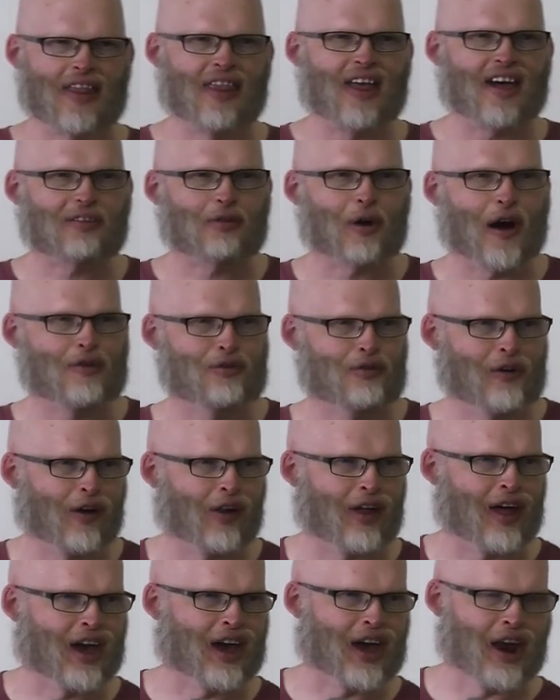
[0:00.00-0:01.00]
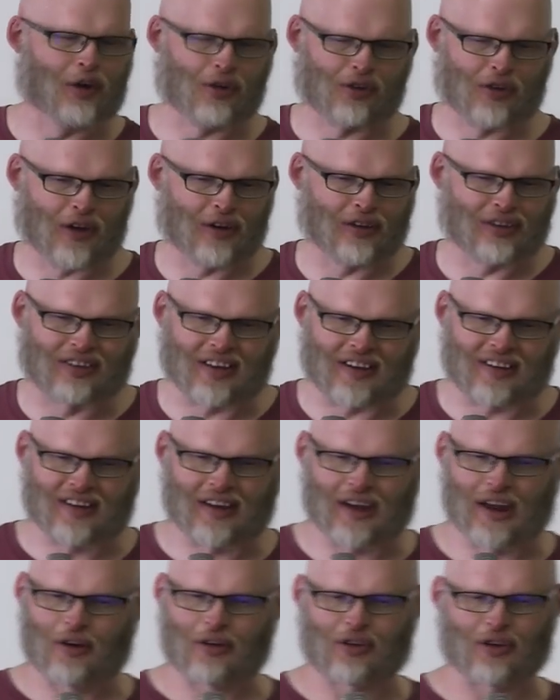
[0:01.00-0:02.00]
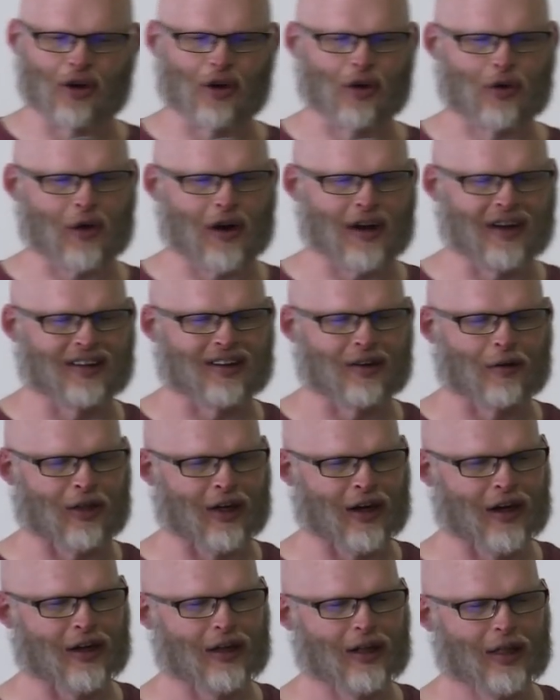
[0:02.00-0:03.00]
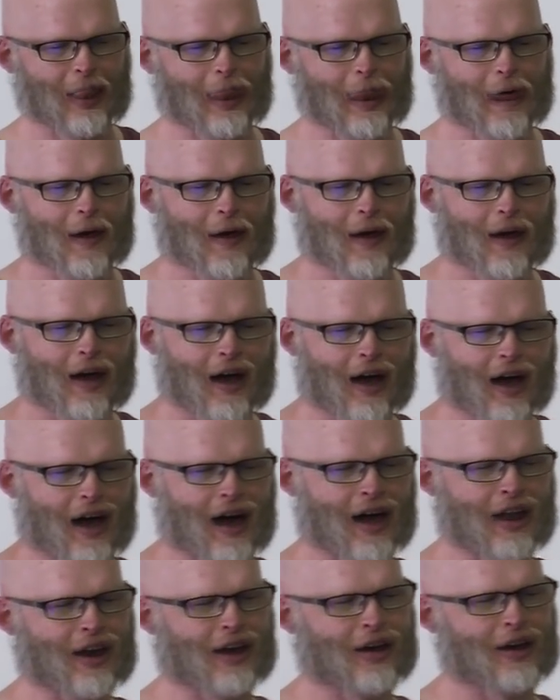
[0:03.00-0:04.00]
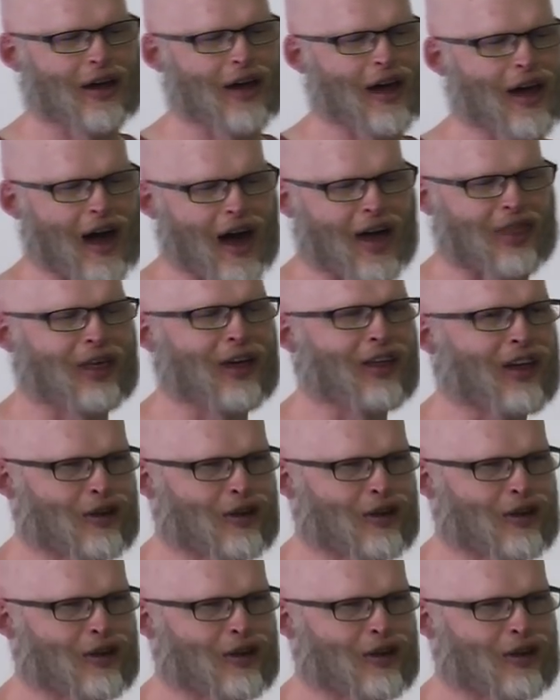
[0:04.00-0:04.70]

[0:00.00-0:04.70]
that's what I felt like, and I was going dizzy and I was going crazy with it. And I think